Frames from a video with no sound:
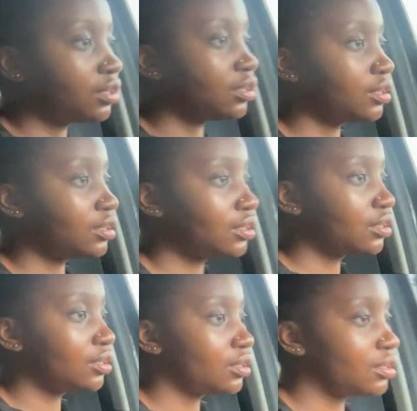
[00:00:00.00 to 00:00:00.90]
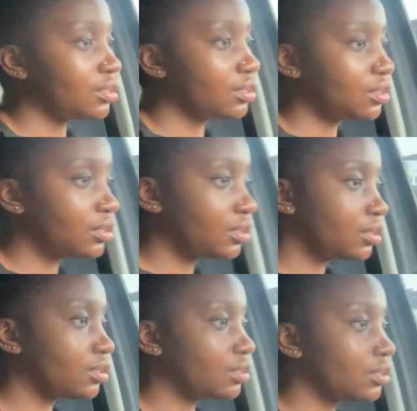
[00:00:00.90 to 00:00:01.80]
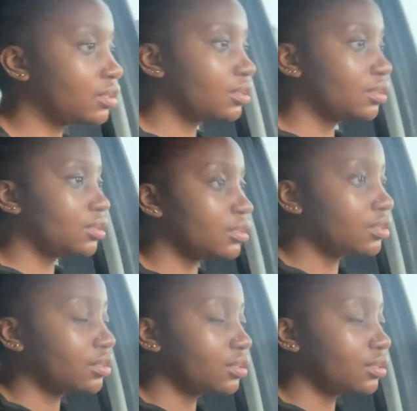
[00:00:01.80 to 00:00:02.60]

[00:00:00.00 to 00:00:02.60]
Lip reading: which is Thursday and Friday, where I don't go to the office, I'm